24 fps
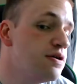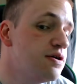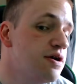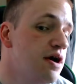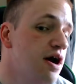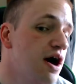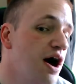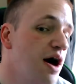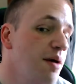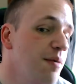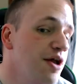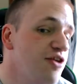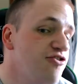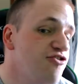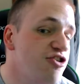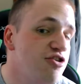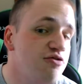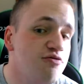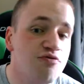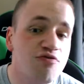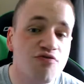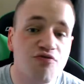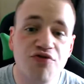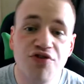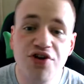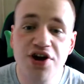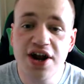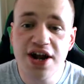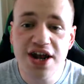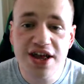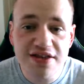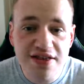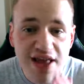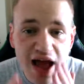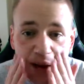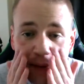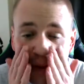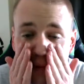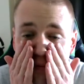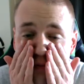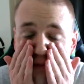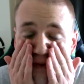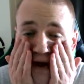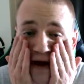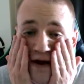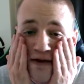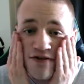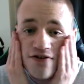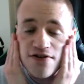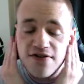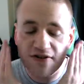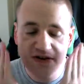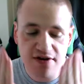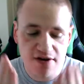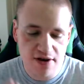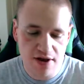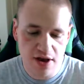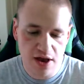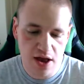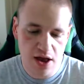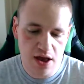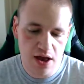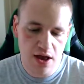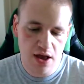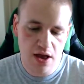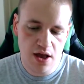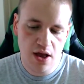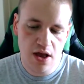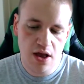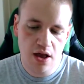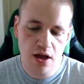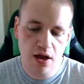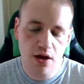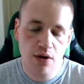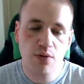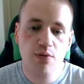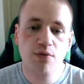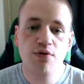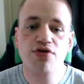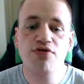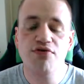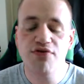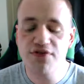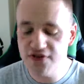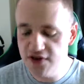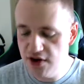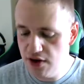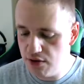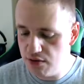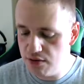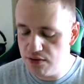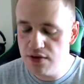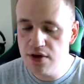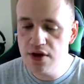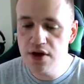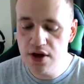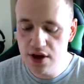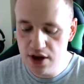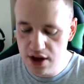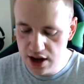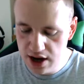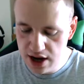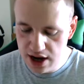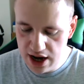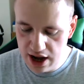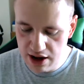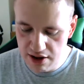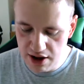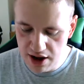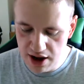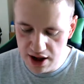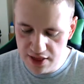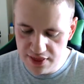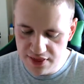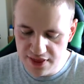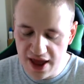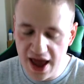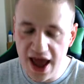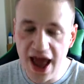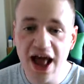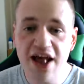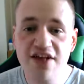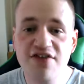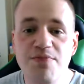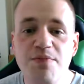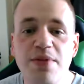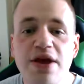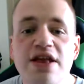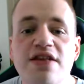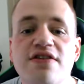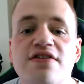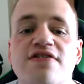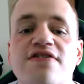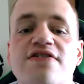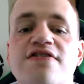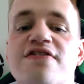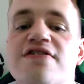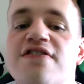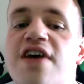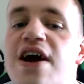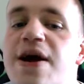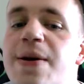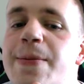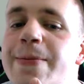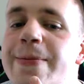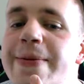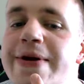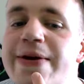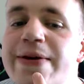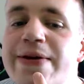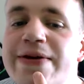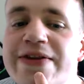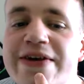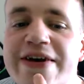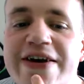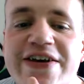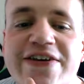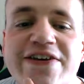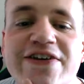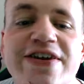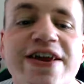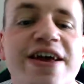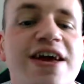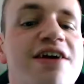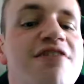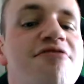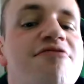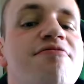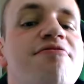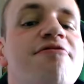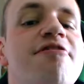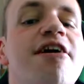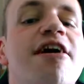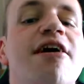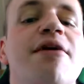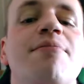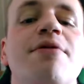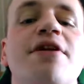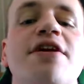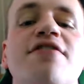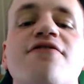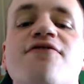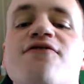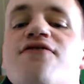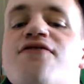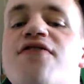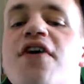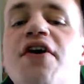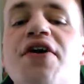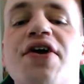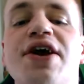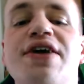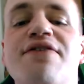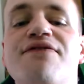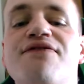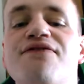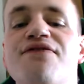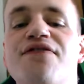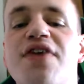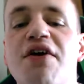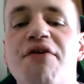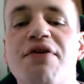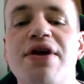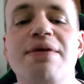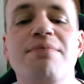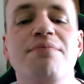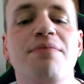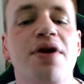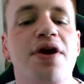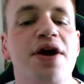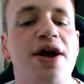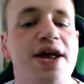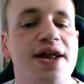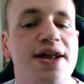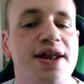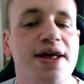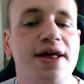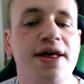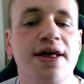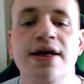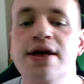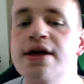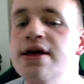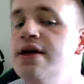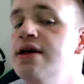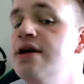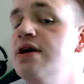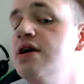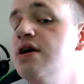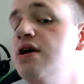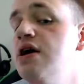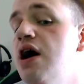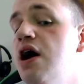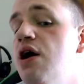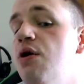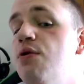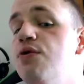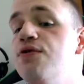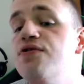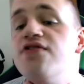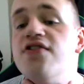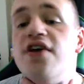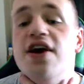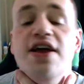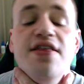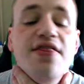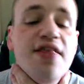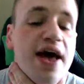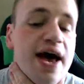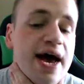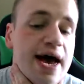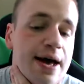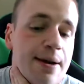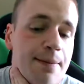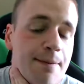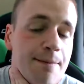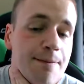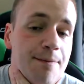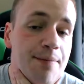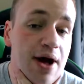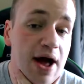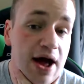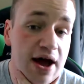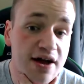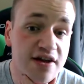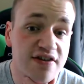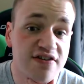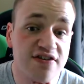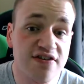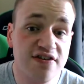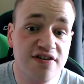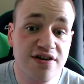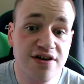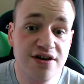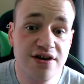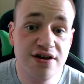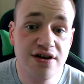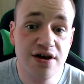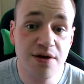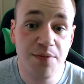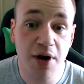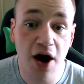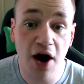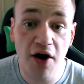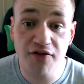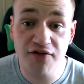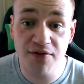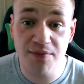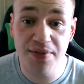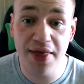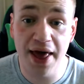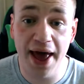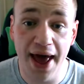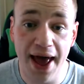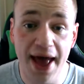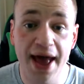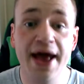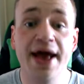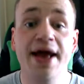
I'm actually really damn impressed with the result. Now, there has been some irritation here and there, but it's very, very minor. I will say that. But apart from that,